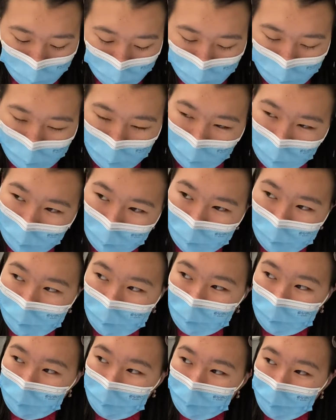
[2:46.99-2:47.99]
they
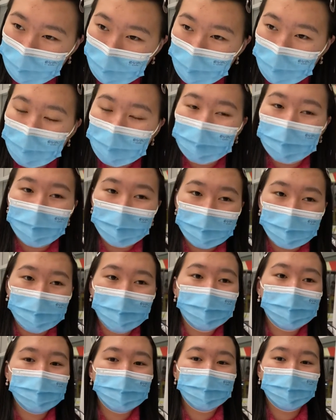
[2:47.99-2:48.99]
are better for
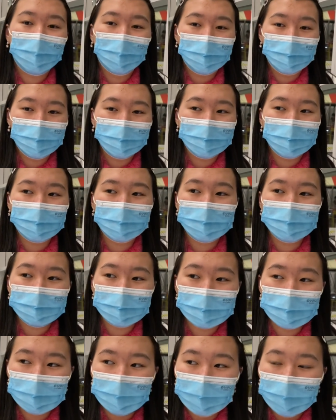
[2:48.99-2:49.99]
the environment because
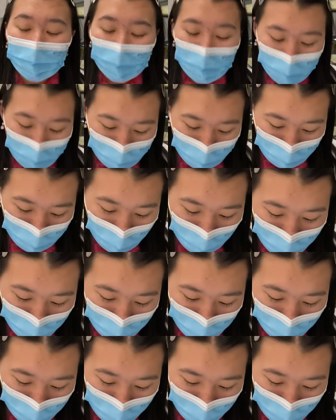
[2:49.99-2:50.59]
they're not